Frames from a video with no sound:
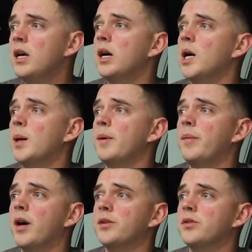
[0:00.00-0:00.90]
I'm
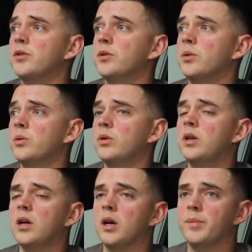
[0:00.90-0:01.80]
about to do
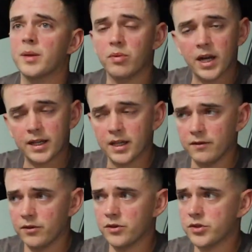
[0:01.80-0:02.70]
a big brake
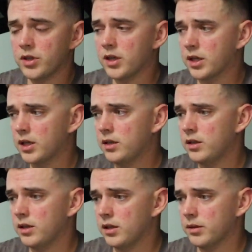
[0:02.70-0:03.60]
kit for the truck.
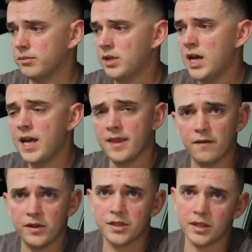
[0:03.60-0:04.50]
Then
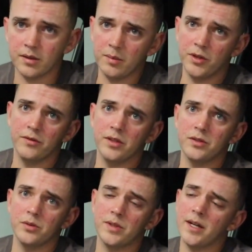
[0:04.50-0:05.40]
eventually I'm going to move
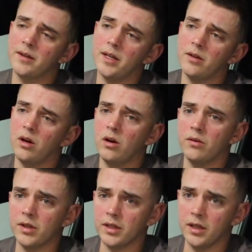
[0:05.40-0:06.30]
into tearing down
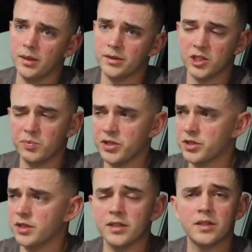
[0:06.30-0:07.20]
all the
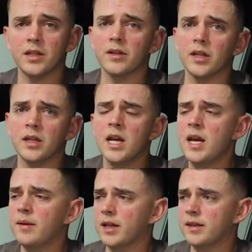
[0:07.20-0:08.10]
suspension and steering,
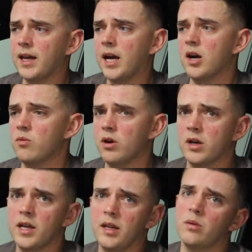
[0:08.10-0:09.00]
get that how I
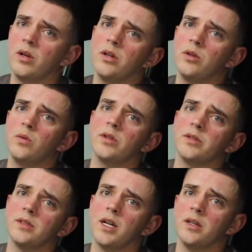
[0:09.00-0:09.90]
want it, and then we're going to do wheels
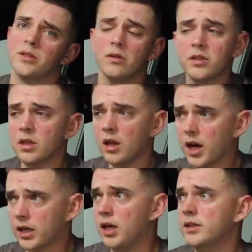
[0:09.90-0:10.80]
and tires. So there's a
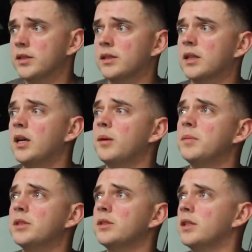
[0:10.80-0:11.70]
lot of content to come.
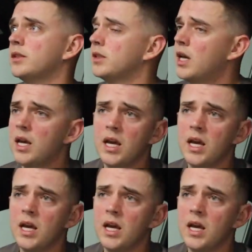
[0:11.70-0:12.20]
It's just